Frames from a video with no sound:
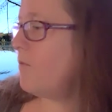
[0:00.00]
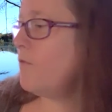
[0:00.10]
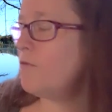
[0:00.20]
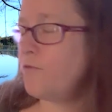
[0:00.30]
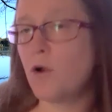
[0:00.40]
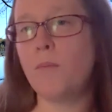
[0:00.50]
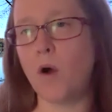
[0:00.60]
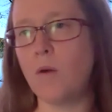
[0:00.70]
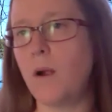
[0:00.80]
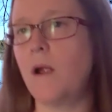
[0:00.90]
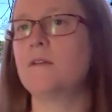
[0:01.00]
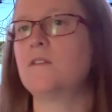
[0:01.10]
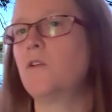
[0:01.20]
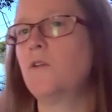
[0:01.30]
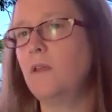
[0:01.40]
for a ballpark,
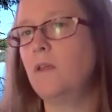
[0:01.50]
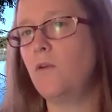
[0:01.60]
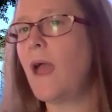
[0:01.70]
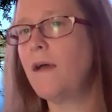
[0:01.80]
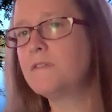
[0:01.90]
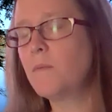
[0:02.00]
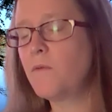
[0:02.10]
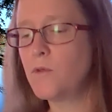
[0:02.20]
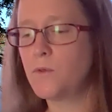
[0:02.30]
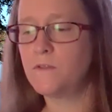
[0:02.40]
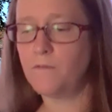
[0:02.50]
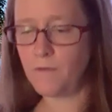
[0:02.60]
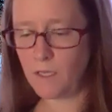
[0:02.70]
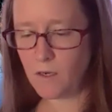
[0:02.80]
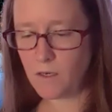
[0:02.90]
so you have some of those
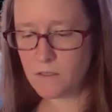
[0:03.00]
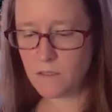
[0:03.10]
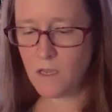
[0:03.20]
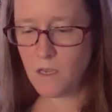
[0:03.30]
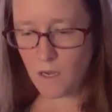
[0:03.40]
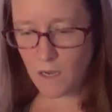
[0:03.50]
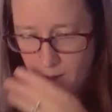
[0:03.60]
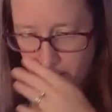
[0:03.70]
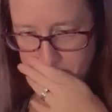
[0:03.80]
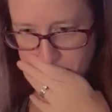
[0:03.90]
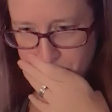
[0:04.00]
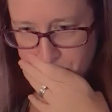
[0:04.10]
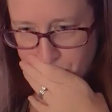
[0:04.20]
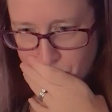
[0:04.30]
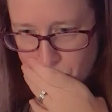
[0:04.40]
figures. And
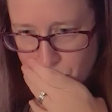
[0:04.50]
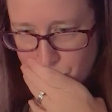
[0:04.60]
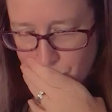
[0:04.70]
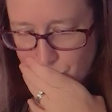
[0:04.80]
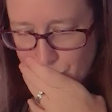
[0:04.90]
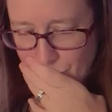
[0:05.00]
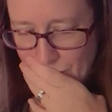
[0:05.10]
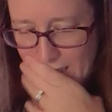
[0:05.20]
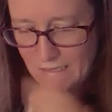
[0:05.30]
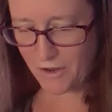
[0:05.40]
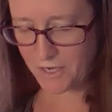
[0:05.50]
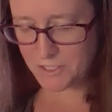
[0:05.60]
I